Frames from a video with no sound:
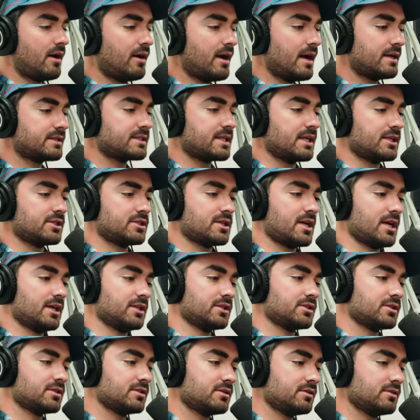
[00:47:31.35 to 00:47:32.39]
how has that
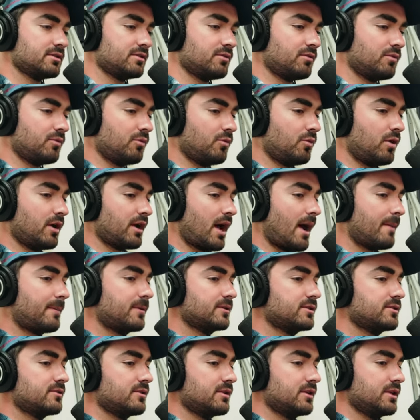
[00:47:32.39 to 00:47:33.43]
changed? What
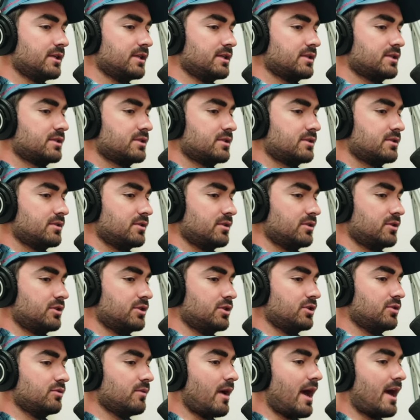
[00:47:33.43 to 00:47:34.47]
opportunities
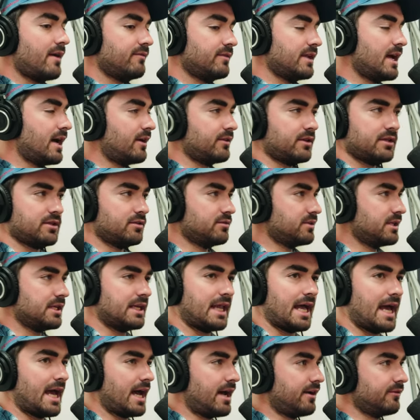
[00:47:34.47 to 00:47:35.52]
do you have now that you
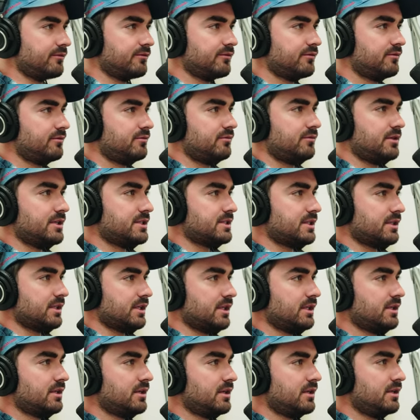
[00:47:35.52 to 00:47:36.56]
didn't have
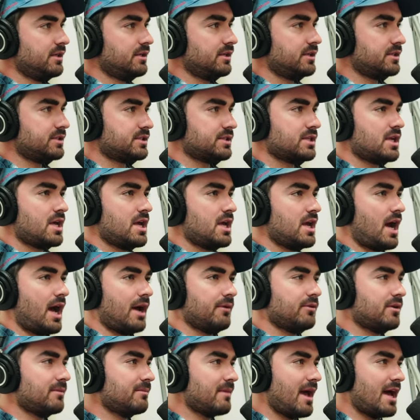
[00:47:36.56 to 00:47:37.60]
recently? Because
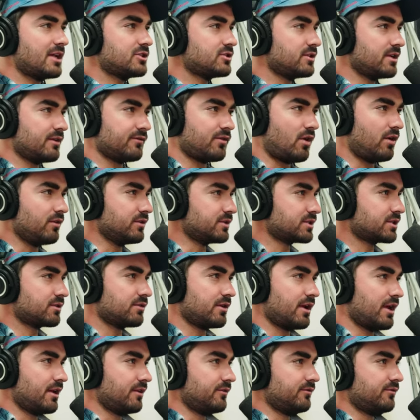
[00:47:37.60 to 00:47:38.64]
I would imagine you have all this
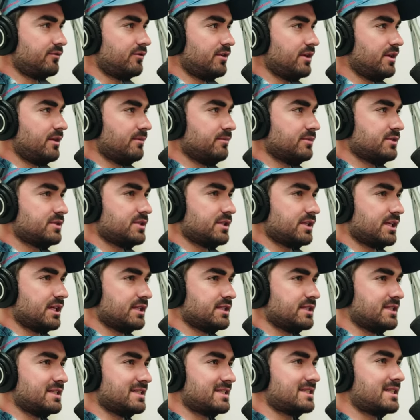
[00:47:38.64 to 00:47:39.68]
creative freedom to
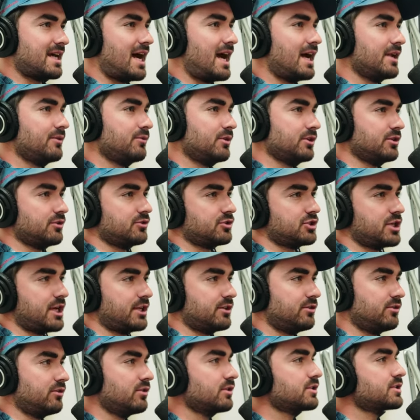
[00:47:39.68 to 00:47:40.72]
get to decide what your
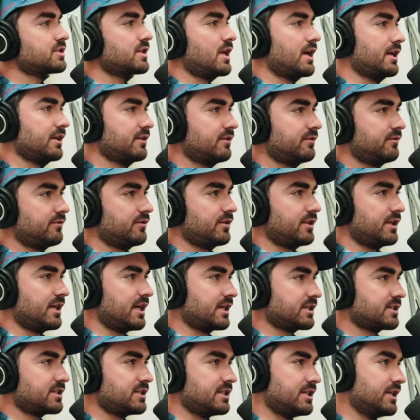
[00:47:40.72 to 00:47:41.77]
channel looks like for the
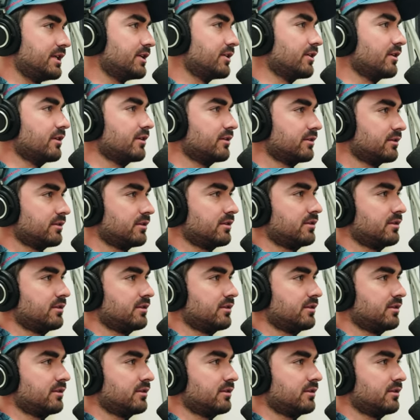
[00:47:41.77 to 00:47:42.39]
next year.